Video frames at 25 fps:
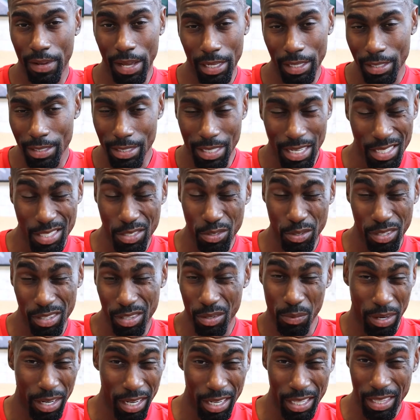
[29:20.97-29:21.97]
That's sort of the
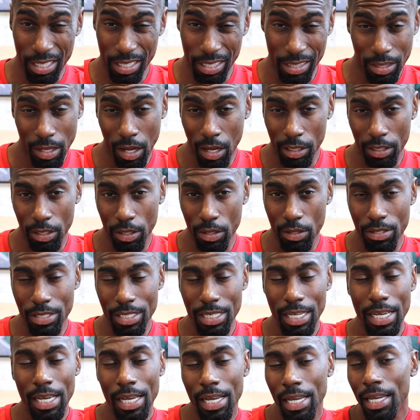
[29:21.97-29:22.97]
way the thought goes.
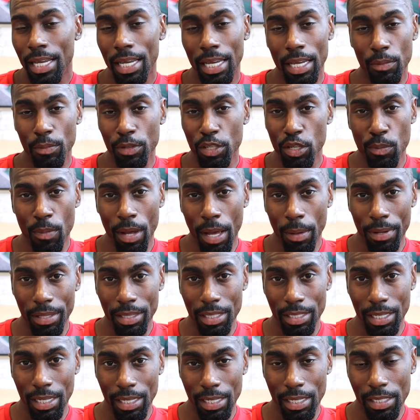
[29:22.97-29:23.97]
And when you map out the
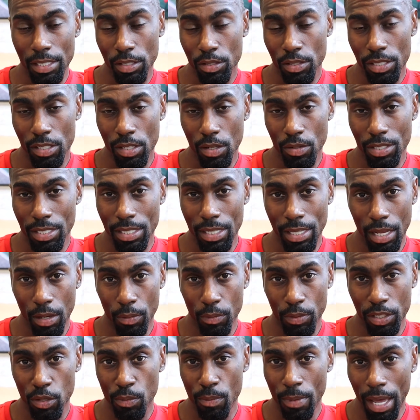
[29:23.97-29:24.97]
data, you just don't see that.
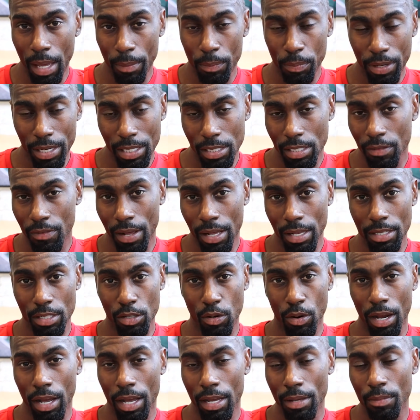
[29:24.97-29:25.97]
When you map rates of violent
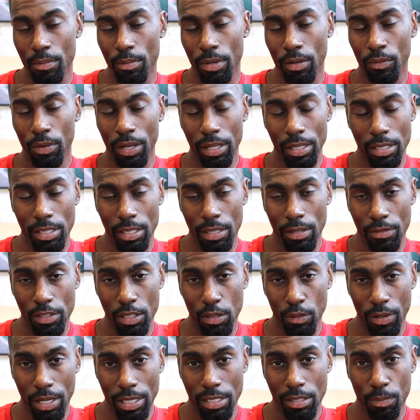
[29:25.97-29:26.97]
crime relative
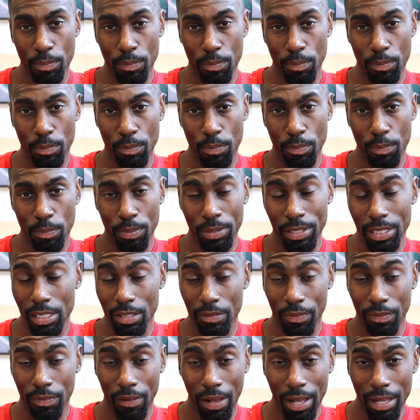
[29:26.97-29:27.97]
to rates of police violence,
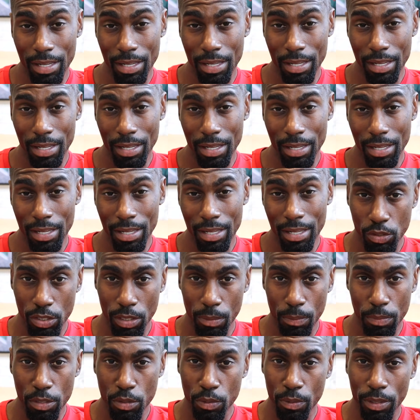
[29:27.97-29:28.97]
like there is no
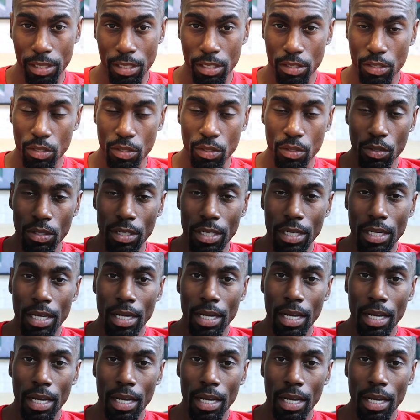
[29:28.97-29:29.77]
relationship between the two.